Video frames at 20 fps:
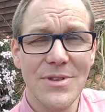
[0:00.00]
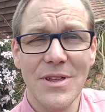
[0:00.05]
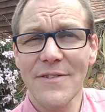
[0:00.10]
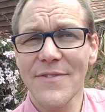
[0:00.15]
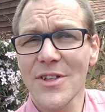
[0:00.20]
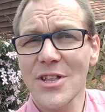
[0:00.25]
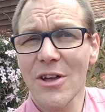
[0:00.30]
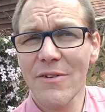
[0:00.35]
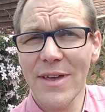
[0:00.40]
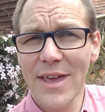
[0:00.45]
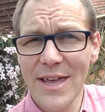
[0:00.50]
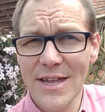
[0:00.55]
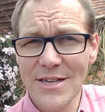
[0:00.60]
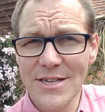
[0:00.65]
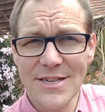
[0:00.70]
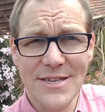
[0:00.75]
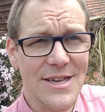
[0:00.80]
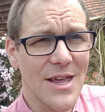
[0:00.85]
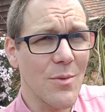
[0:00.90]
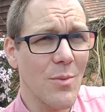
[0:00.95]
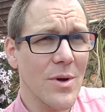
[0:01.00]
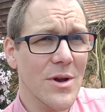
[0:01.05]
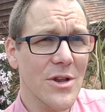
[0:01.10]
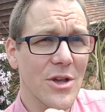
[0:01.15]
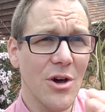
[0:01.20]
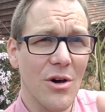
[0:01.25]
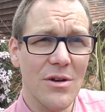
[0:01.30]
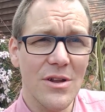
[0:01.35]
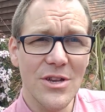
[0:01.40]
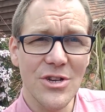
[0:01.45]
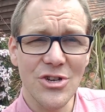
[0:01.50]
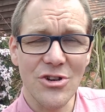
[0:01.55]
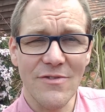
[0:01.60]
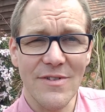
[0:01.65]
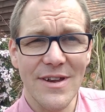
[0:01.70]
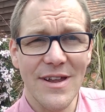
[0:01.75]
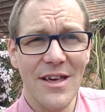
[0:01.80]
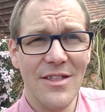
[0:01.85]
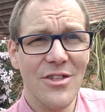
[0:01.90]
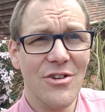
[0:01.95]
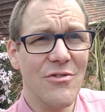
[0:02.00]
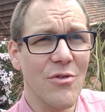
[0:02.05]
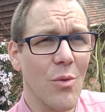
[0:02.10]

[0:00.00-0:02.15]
So if you don't get into, say, one college or another,